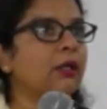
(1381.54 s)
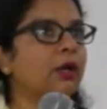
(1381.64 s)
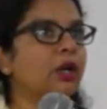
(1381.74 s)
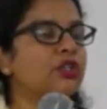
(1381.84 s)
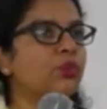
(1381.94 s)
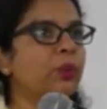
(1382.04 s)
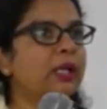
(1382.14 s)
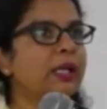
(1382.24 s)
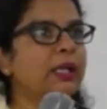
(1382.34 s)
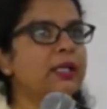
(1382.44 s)
God's
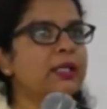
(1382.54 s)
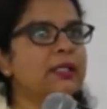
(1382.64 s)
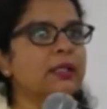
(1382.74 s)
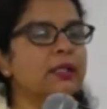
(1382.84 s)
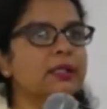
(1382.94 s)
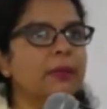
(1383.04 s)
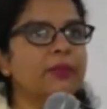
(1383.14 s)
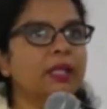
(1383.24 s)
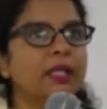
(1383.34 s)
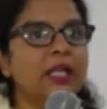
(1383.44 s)
will is uh,
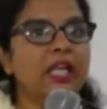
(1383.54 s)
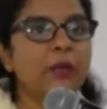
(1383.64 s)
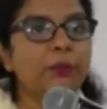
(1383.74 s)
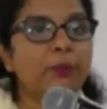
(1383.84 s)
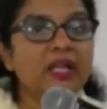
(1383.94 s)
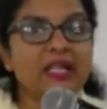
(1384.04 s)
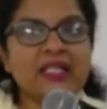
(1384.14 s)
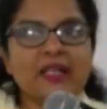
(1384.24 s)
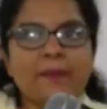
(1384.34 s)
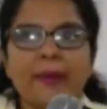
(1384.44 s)
something that he
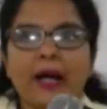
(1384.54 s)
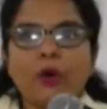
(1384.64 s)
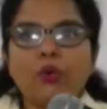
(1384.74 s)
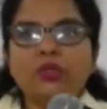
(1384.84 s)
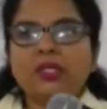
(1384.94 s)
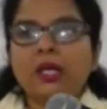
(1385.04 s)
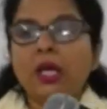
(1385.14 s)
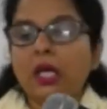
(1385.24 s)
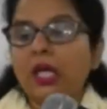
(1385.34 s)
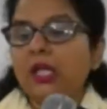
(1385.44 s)
brings about
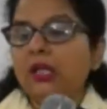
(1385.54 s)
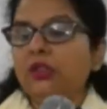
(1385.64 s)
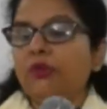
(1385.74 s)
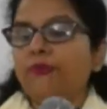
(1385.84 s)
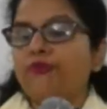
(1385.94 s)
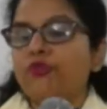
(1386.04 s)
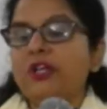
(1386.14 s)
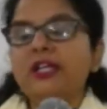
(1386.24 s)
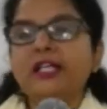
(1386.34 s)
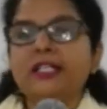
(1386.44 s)
in the
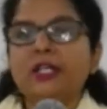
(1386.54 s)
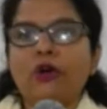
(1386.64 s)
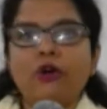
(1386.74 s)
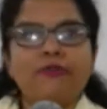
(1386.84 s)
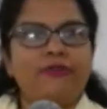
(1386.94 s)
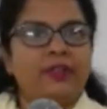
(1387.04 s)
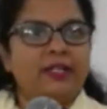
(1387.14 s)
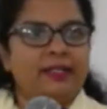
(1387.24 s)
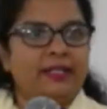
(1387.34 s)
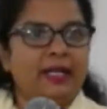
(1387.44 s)
fullness of
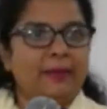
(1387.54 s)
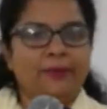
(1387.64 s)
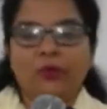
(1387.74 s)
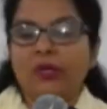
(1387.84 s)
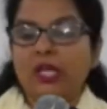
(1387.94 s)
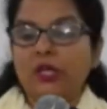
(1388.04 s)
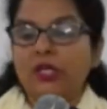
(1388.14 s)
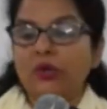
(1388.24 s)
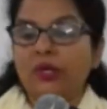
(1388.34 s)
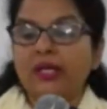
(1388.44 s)
time. Okay, you
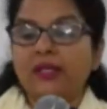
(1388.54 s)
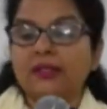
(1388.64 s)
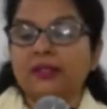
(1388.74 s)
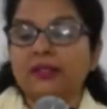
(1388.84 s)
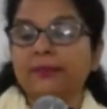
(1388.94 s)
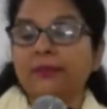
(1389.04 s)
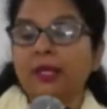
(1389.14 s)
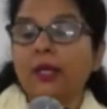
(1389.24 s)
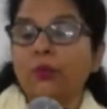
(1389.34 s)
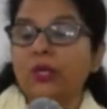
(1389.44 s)
can look at um,
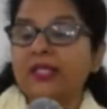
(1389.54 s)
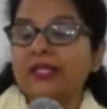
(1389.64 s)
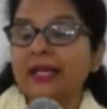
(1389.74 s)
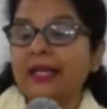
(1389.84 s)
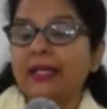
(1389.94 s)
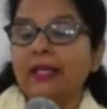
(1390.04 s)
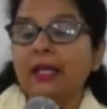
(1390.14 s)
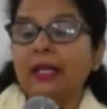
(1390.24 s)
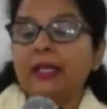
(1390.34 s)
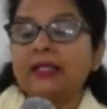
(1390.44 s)
verse 10.
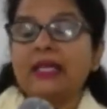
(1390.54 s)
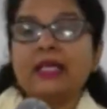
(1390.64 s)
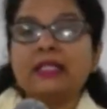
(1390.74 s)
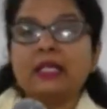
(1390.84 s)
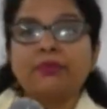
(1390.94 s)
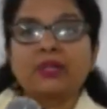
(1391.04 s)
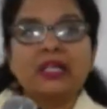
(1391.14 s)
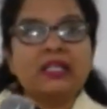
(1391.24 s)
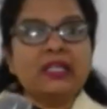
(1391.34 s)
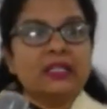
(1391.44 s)
It says he
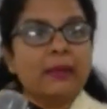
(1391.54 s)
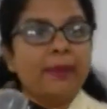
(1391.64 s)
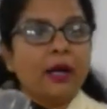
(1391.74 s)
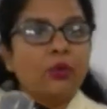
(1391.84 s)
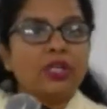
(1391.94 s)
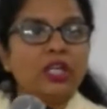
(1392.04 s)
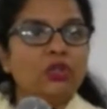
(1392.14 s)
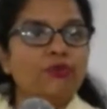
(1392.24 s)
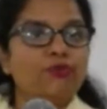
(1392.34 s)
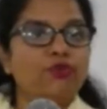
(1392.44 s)
brings it about in
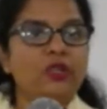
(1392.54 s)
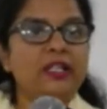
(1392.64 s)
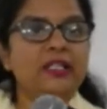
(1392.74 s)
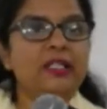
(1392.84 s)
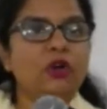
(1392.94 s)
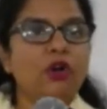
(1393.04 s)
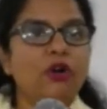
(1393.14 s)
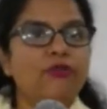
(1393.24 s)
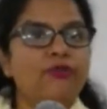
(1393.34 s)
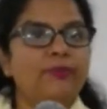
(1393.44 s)
the fullness
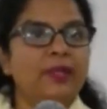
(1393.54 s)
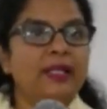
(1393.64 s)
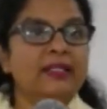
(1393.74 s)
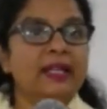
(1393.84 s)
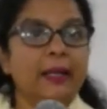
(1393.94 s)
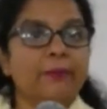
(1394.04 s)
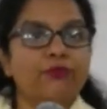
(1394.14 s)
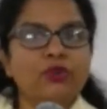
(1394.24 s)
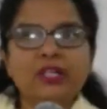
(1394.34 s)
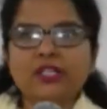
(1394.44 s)
of time.
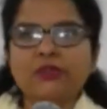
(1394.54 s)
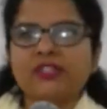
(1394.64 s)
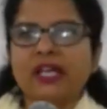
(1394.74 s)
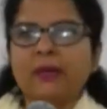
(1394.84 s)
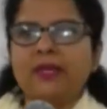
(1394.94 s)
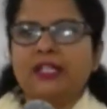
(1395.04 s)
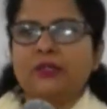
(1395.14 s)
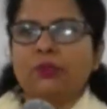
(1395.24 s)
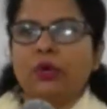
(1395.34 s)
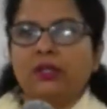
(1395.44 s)
Fullness of time
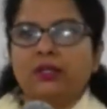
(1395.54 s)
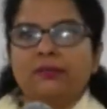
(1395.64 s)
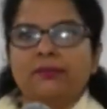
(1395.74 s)
means what?